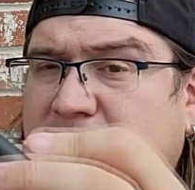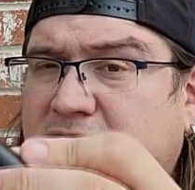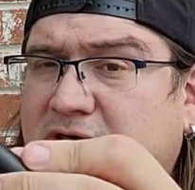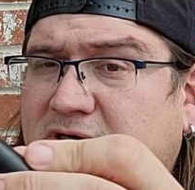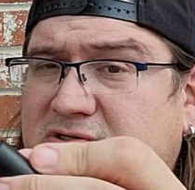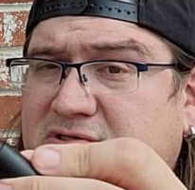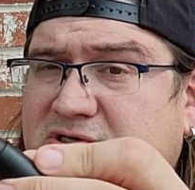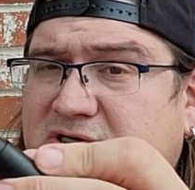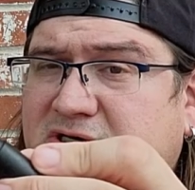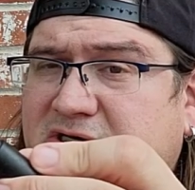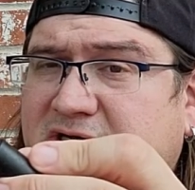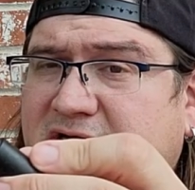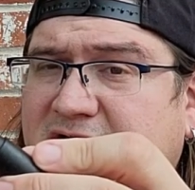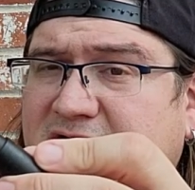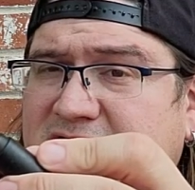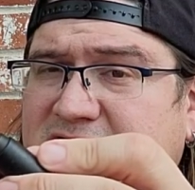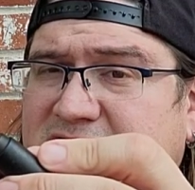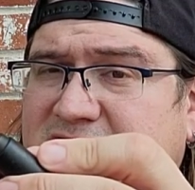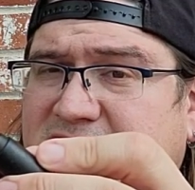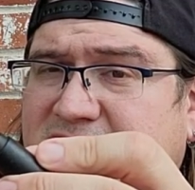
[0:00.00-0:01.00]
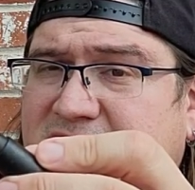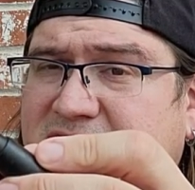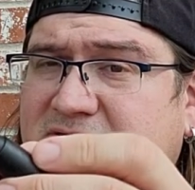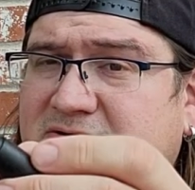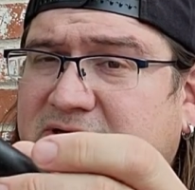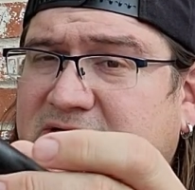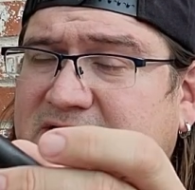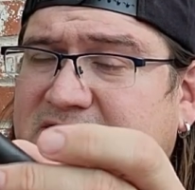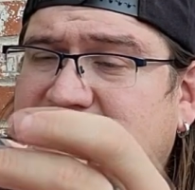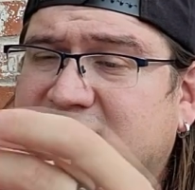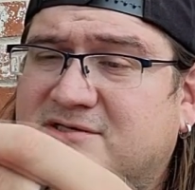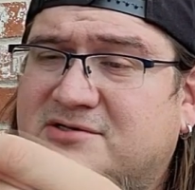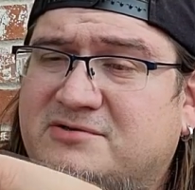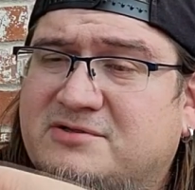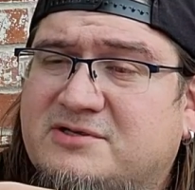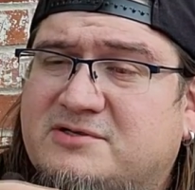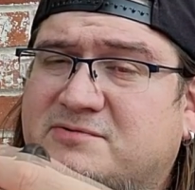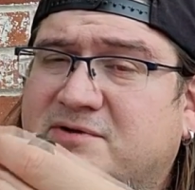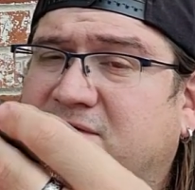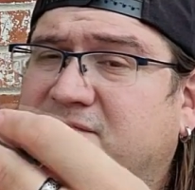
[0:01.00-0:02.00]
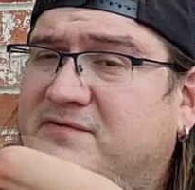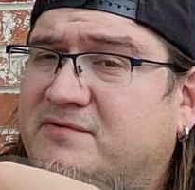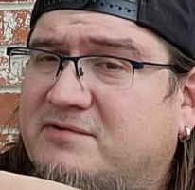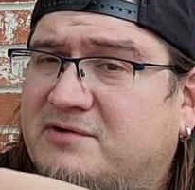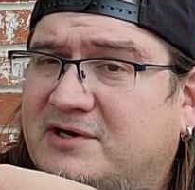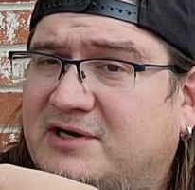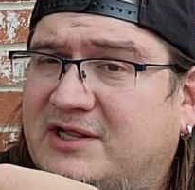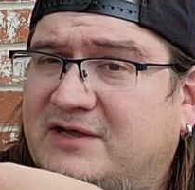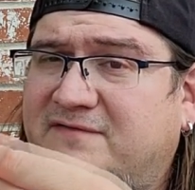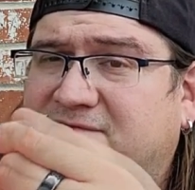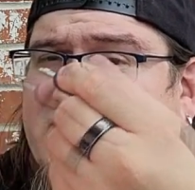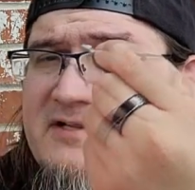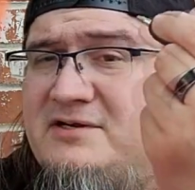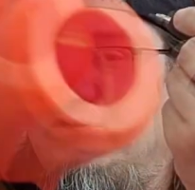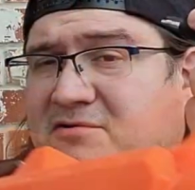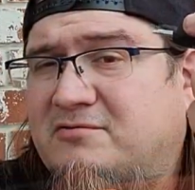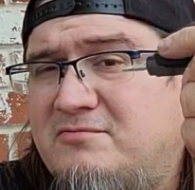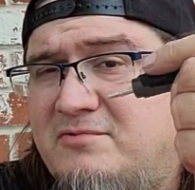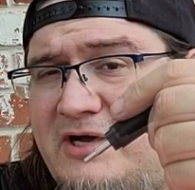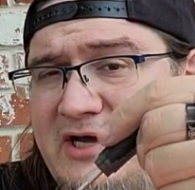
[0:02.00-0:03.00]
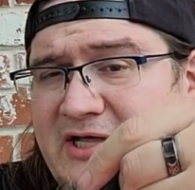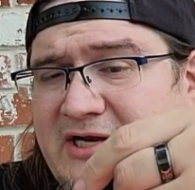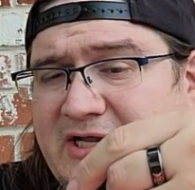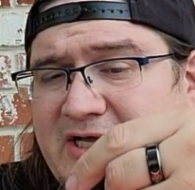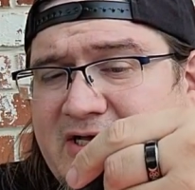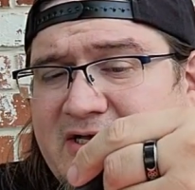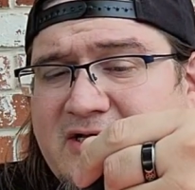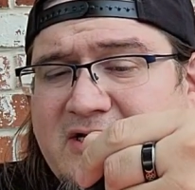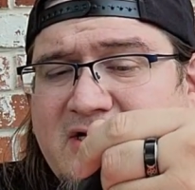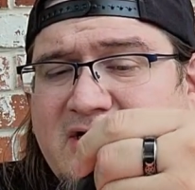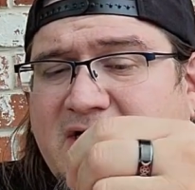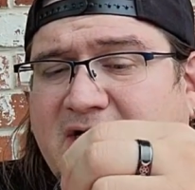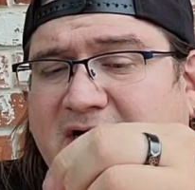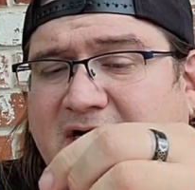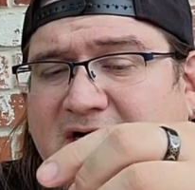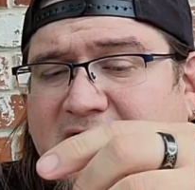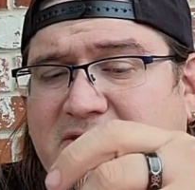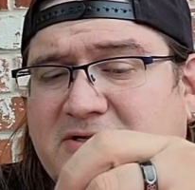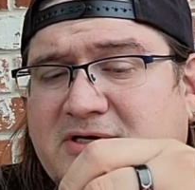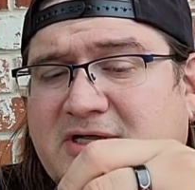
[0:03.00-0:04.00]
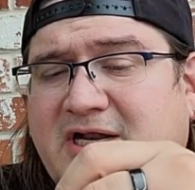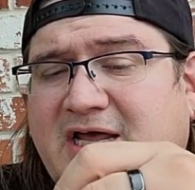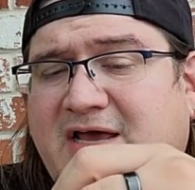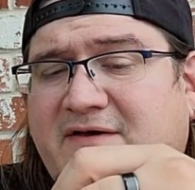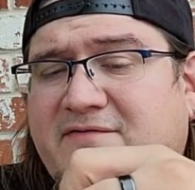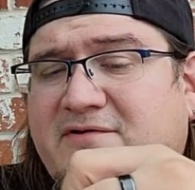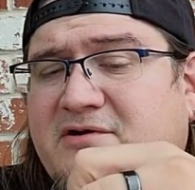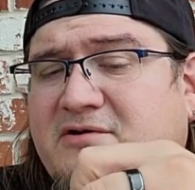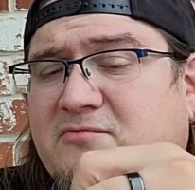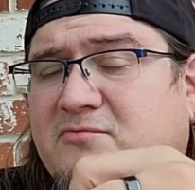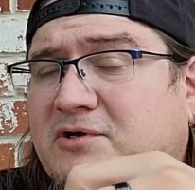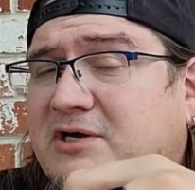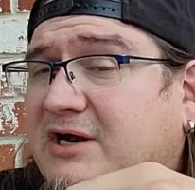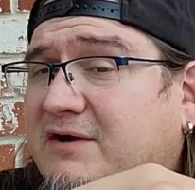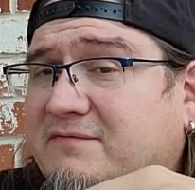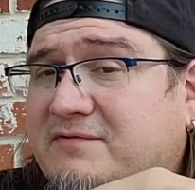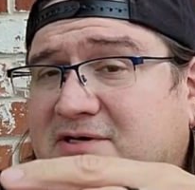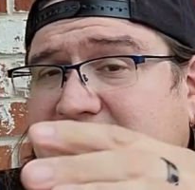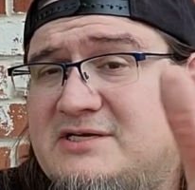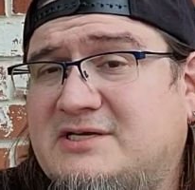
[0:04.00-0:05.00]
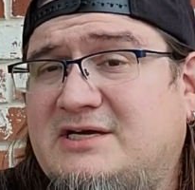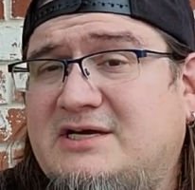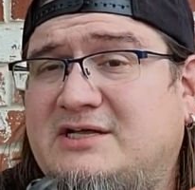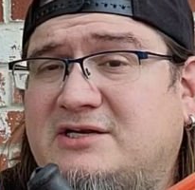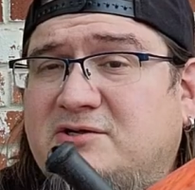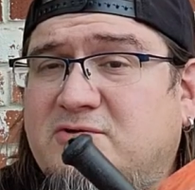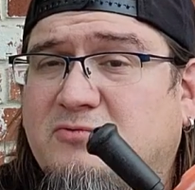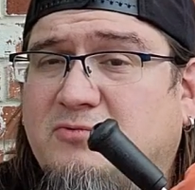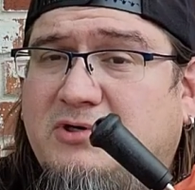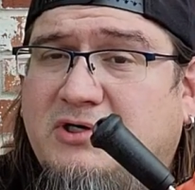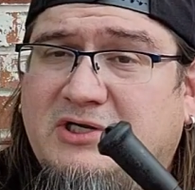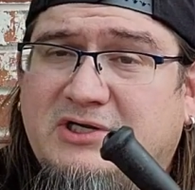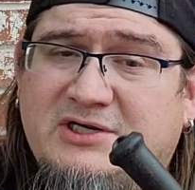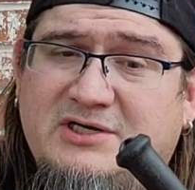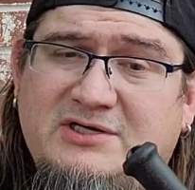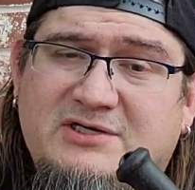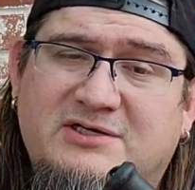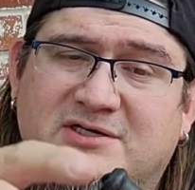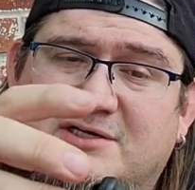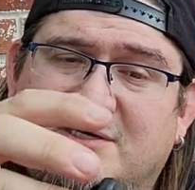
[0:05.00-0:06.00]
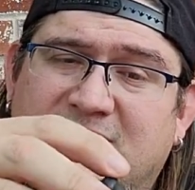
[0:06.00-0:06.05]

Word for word: You also could unscrew it. So this way, if you were lefty or righty, you could have it on whatever side you wanted.